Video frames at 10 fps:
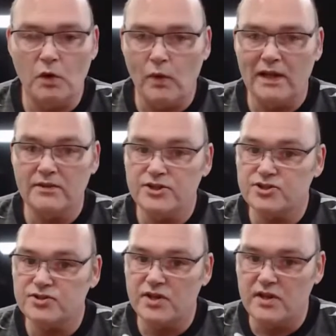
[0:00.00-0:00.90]
Well,
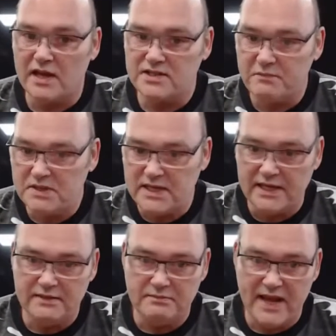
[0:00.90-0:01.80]
as I've been
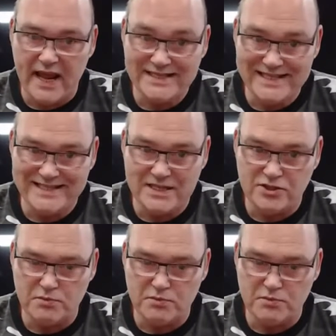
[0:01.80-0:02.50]
telling my existing